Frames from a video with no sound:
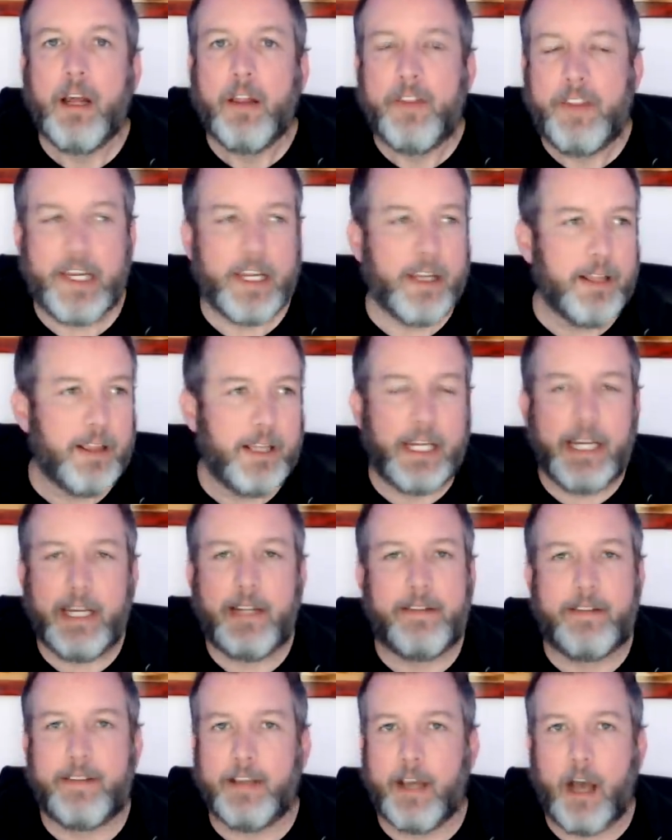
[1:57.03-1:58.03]
the
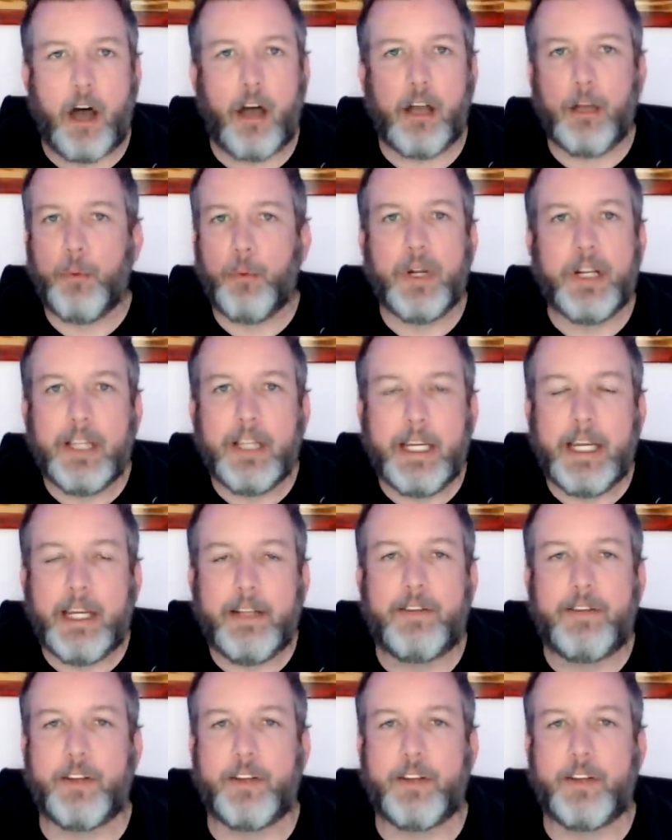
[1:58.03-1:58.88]
elites, the Hollywood elites,